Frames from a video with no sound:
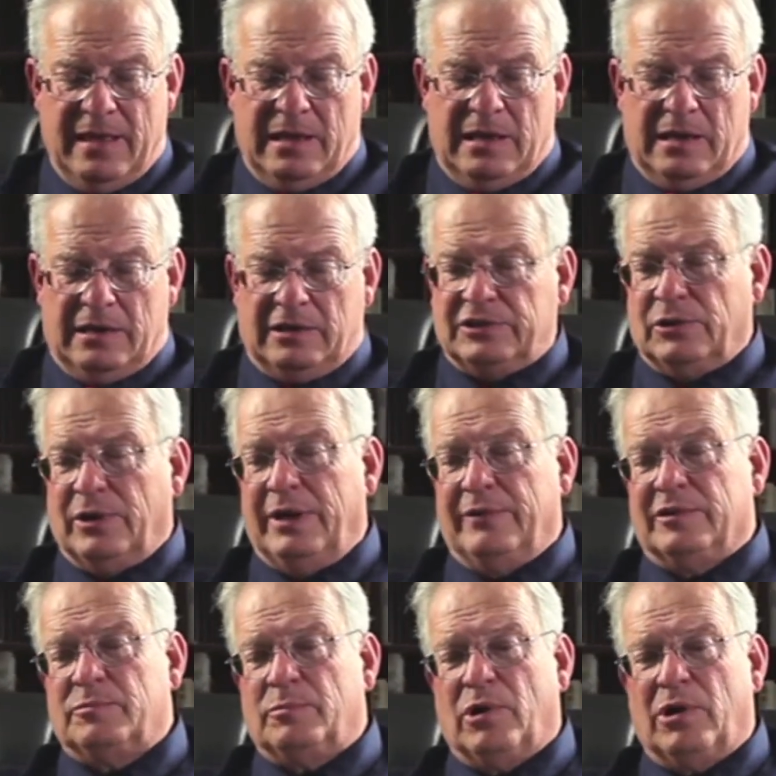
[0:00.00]
I also have,
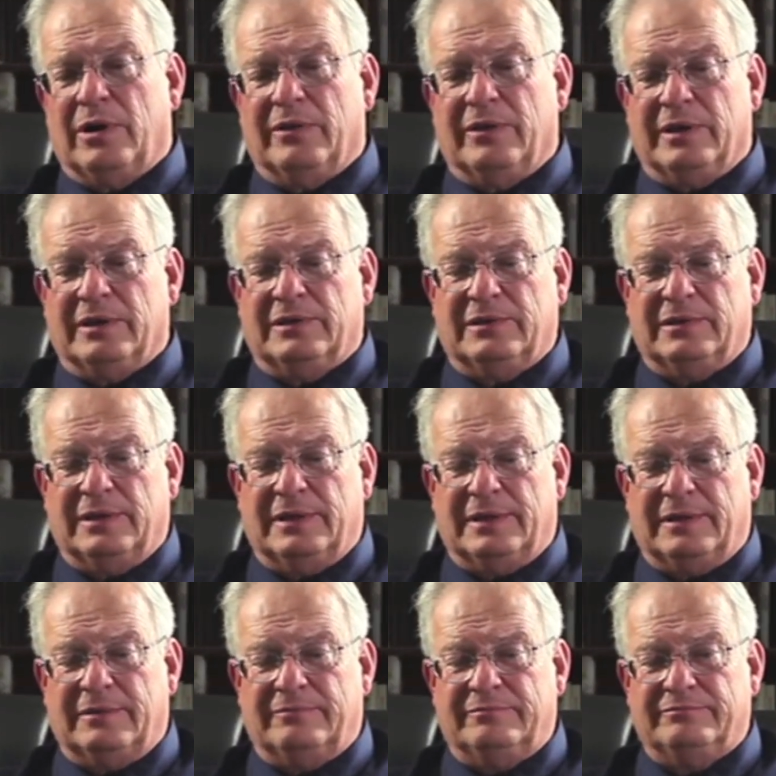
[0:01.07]
as part of this,
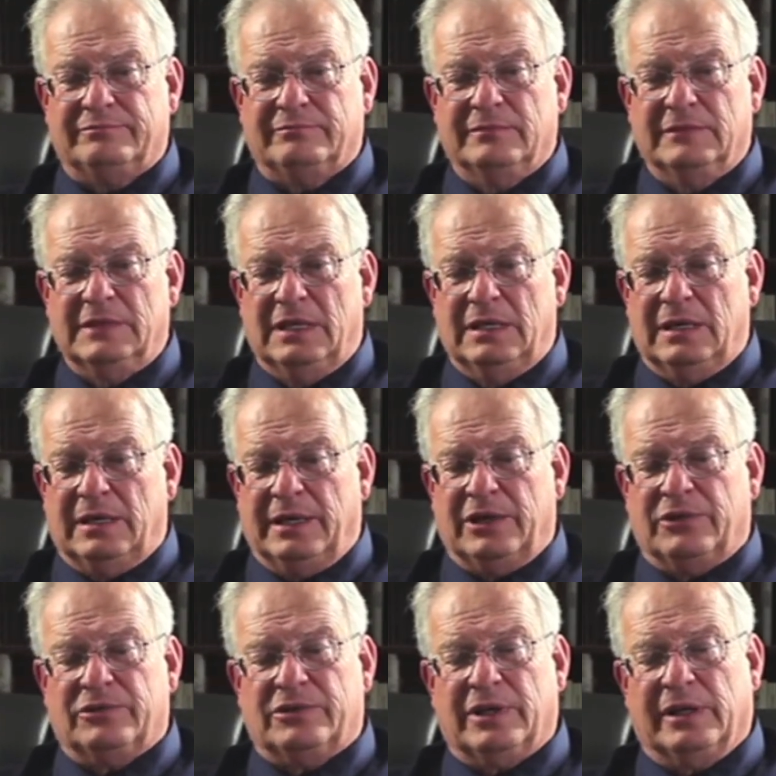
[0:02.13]
um, an
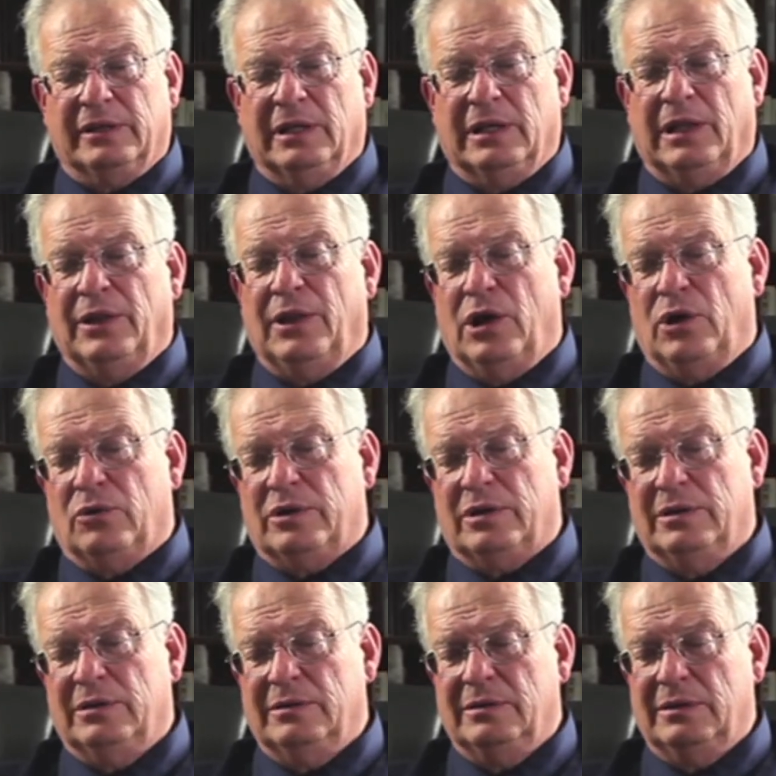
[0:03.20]
interesting little note.
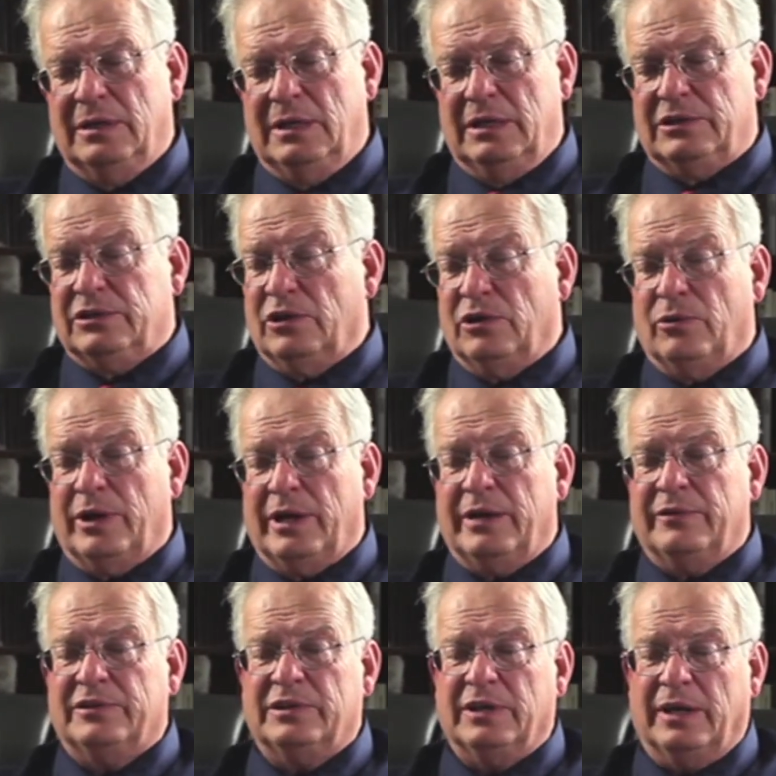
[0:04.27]
It's the only one
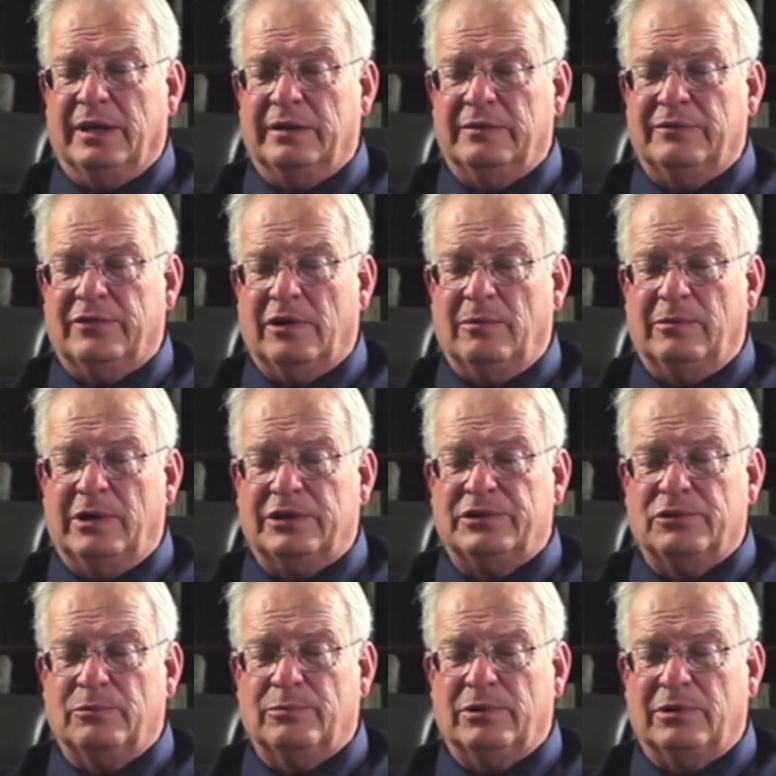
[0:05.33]
I've seen from a
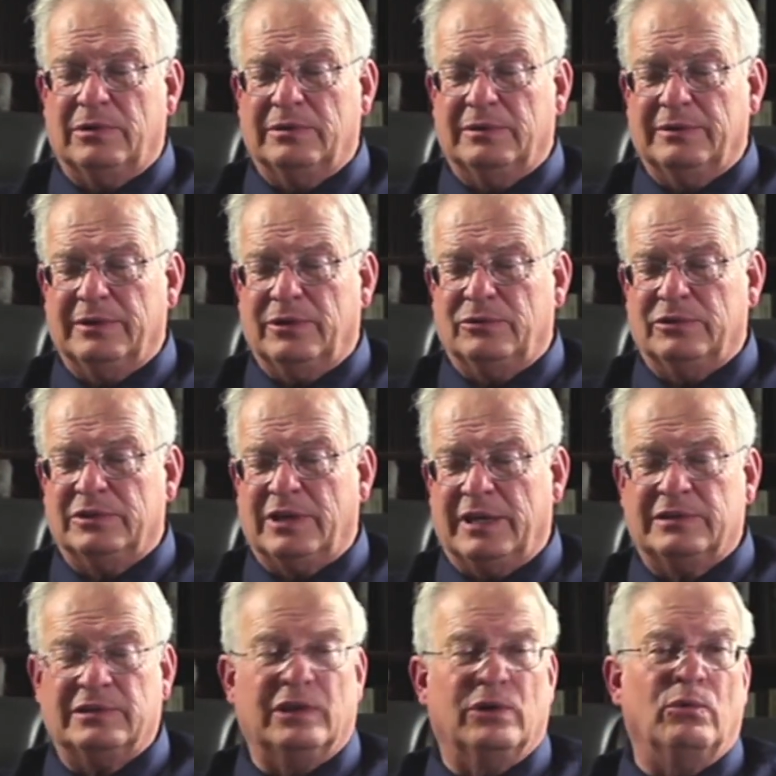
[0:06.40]
trooper that was
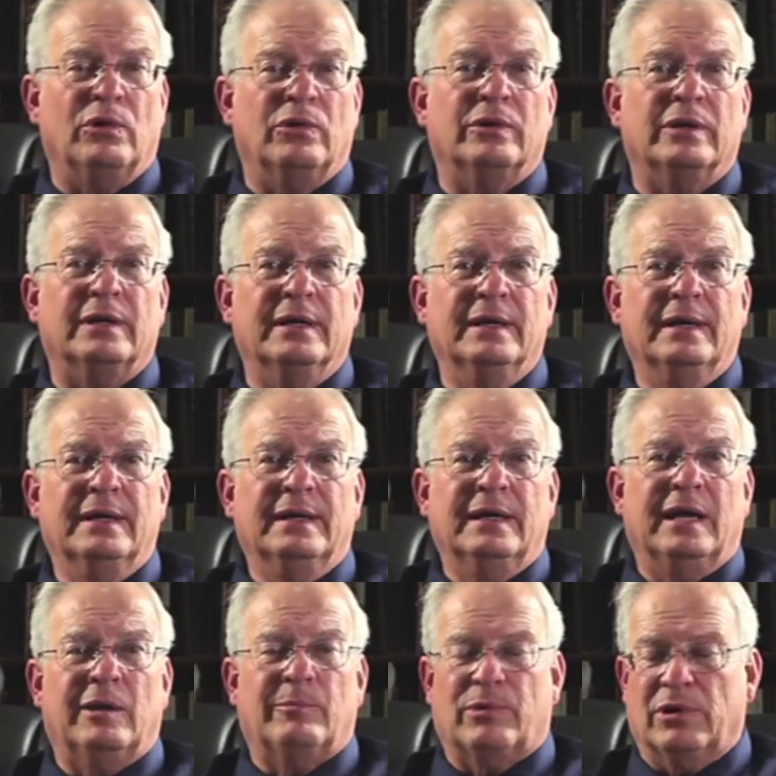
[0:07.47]
actually wounded
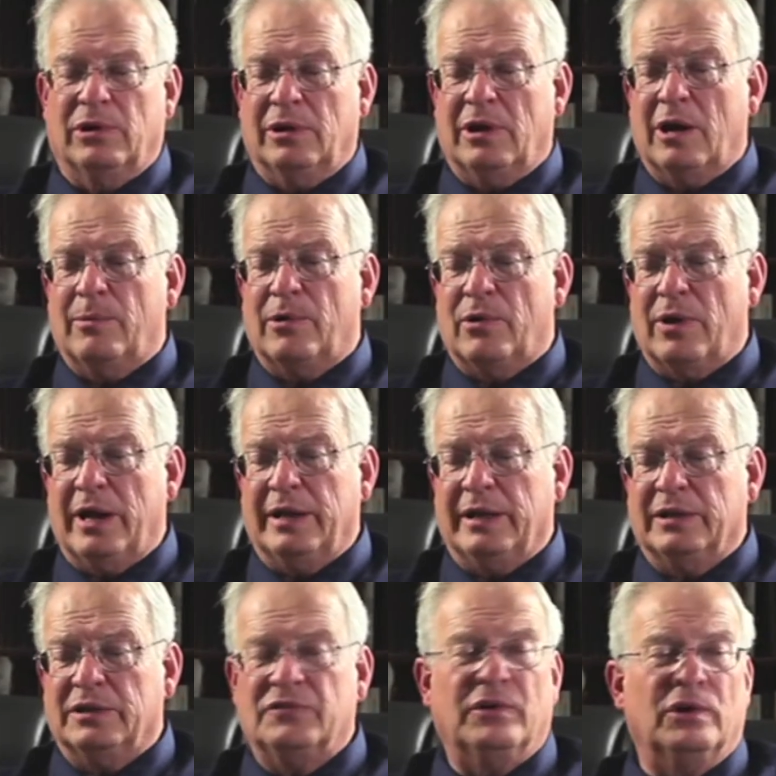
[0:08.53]
at Pearl Harbor writing
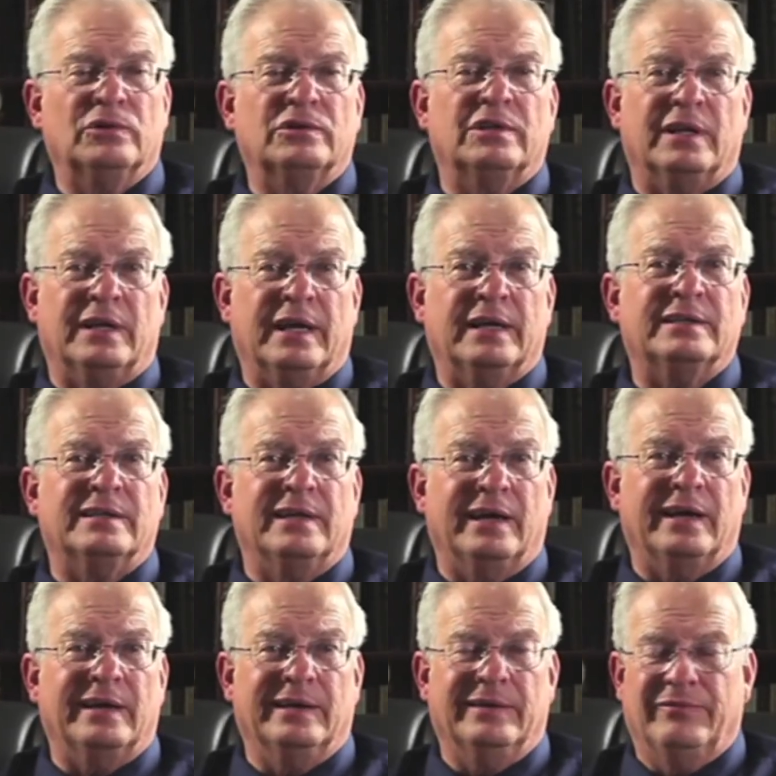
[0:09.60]
his folks the next
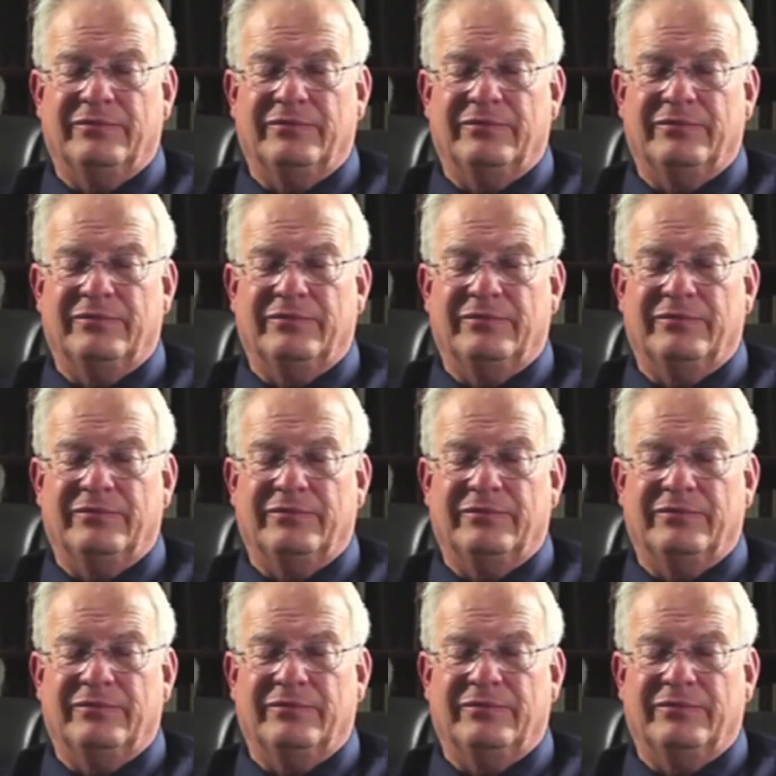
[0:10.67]
day.